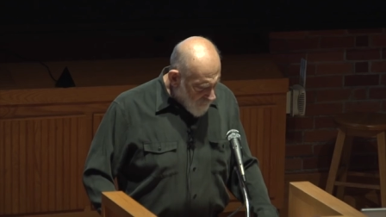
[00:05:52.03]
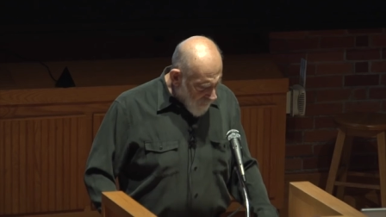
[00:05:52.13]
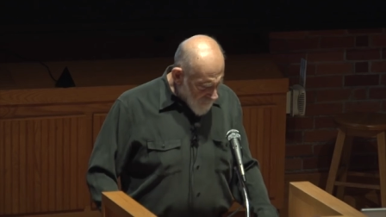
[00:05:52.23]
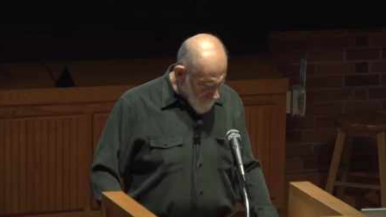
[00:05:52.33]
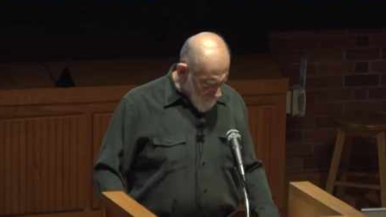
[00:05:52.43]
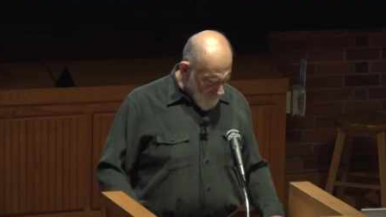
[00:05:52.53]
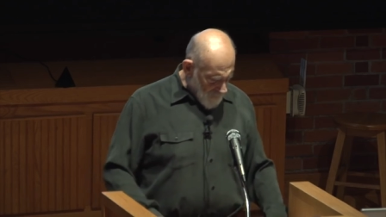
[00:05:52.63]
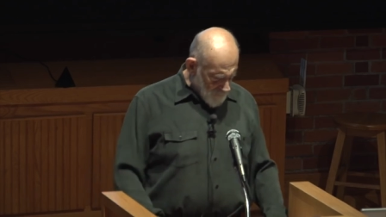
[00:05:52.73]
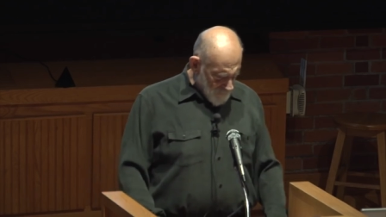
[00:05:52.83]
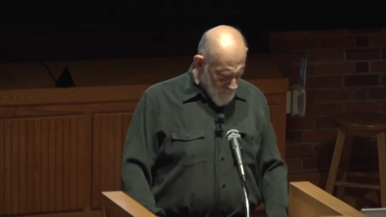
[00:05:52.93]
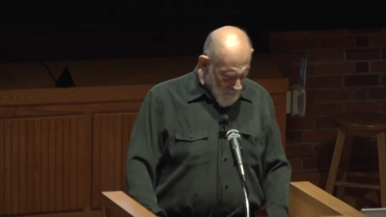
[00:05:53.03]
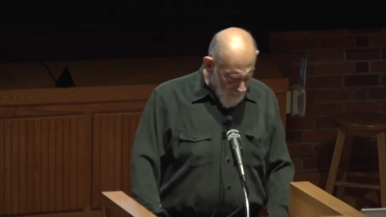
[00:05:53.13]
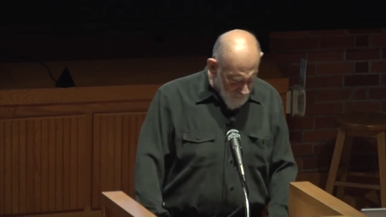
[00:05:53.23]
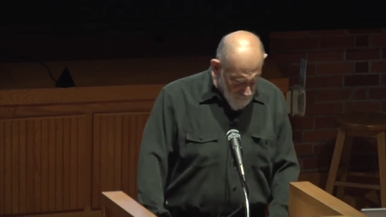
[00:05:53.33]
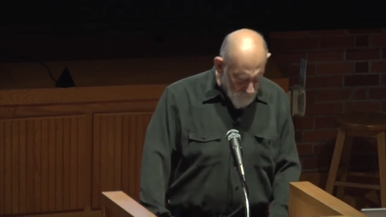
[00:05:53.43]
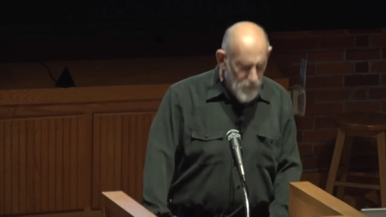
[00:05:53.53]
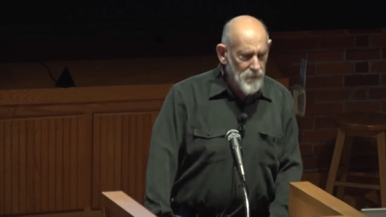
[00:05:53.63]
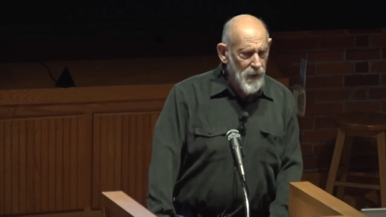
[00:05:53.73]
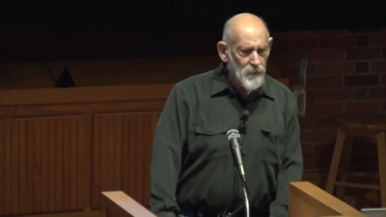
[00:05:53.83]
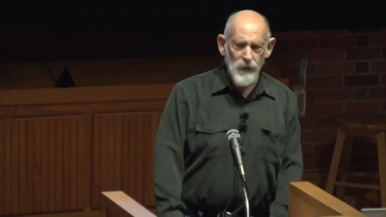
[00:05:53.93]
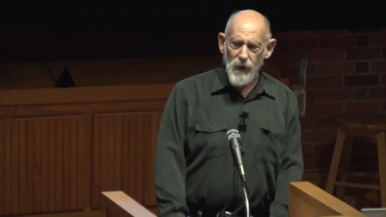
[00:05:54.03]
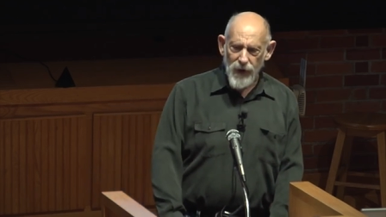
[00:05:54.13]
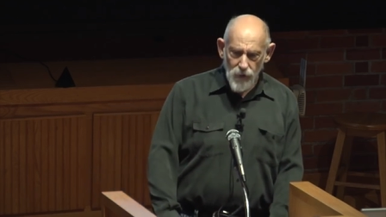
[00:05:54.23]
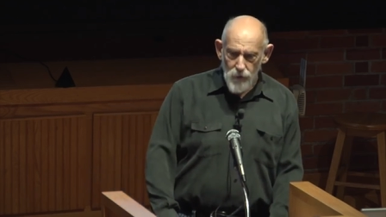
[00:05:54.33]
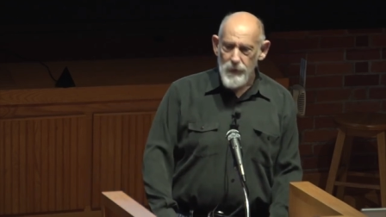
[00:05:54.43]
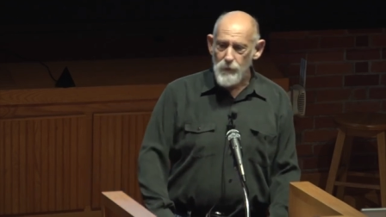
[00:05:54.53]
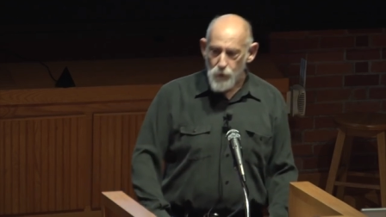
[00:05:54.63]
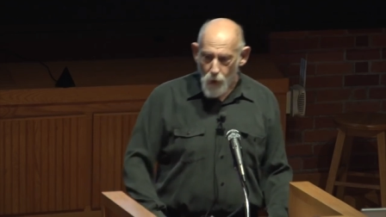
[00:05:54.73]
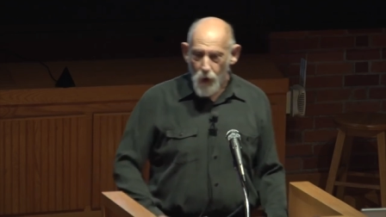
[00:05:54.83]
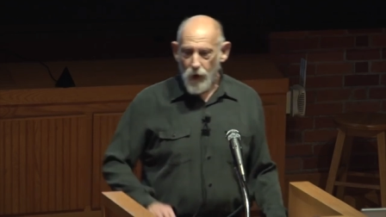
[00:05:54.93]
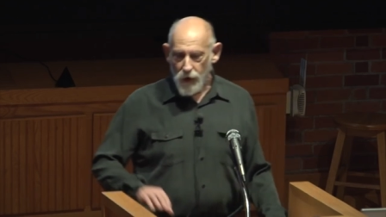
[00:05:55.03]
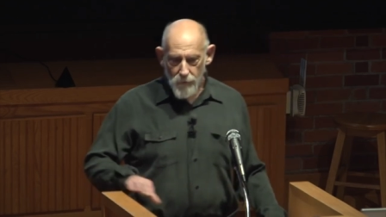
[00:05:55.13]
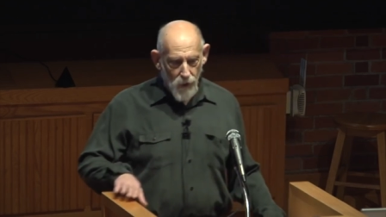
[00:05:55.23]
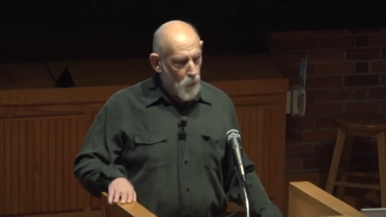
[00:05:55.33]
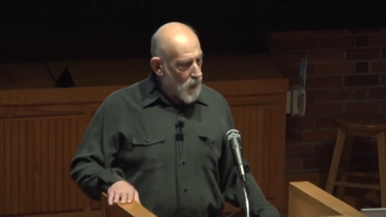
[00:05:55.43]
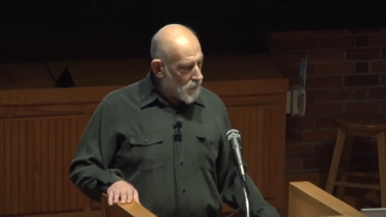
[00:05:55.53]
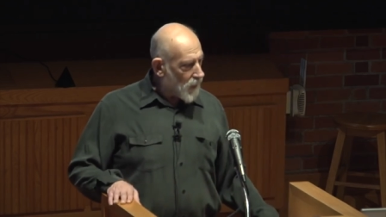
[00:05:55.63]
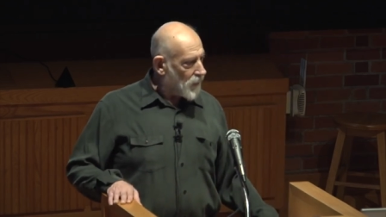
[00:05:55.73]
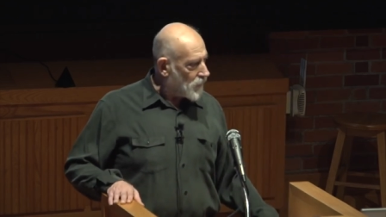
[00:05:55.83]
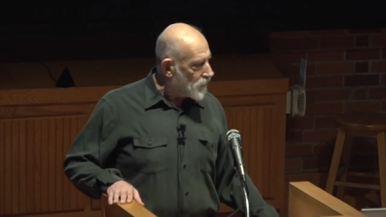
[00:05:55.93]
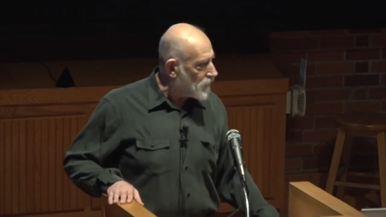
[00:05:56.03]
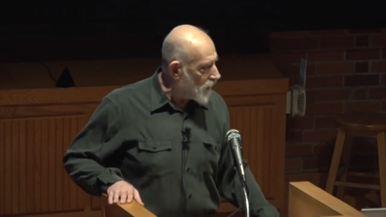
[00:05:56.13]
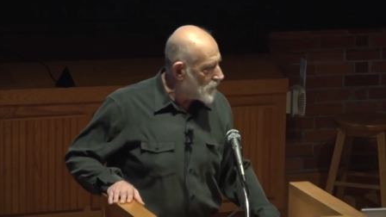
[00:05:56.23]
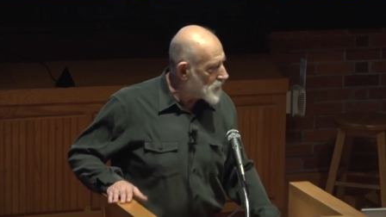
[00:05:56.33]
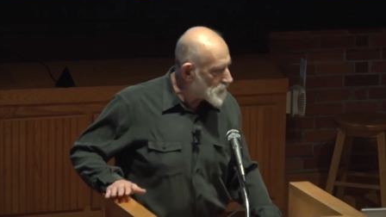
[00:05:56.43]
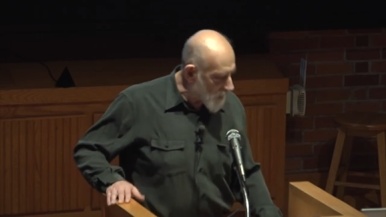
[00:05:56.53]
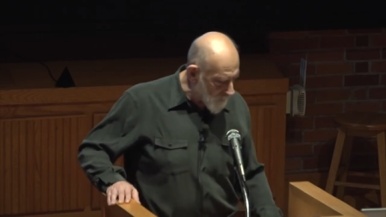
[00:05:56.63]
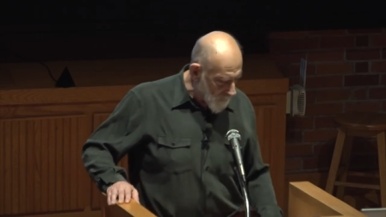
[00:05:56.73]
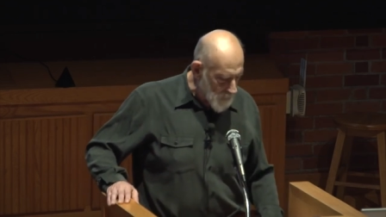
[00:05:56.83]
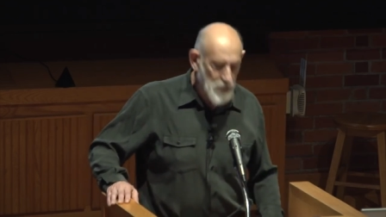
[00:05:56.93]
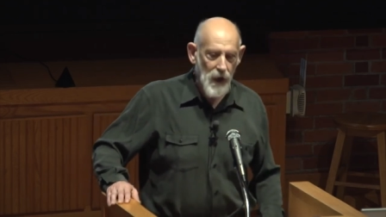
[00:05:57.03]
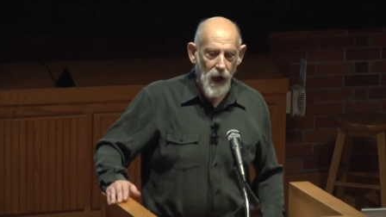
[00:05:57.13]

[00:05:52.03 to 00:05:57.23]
But um, I do remember, now I could be wrong about where I heard Feynman say this.